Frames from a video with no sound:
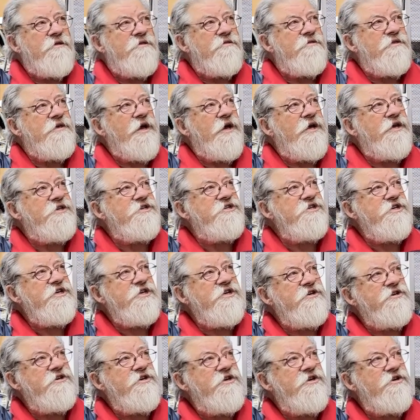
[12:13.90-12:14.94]
The
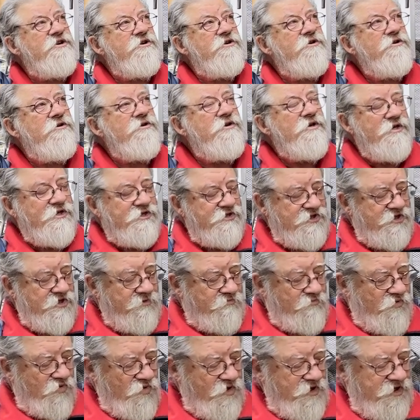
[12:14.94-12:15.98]
idea here is the
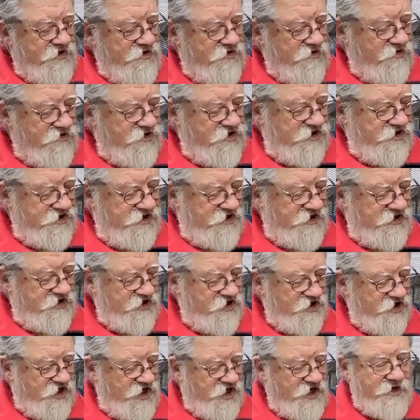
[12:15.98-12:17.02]
pointer to, is
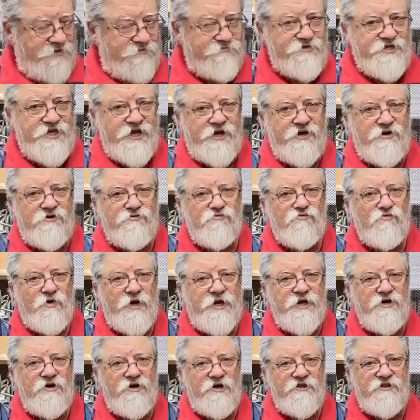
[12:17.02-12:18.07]
to come down
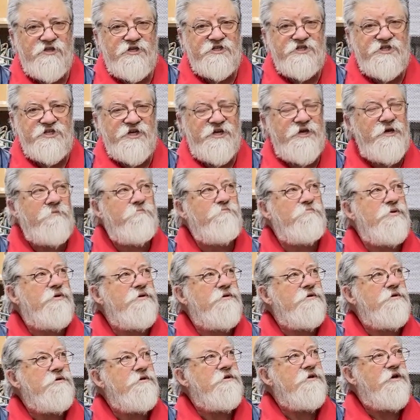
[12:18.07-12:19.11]
right on the tip
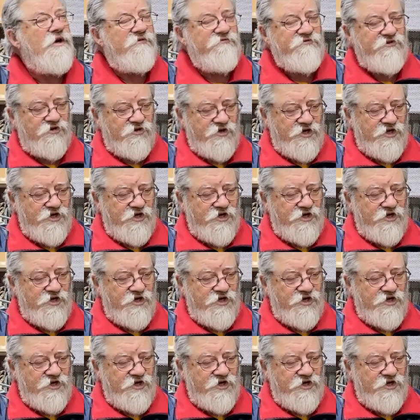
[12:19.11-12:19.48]
of your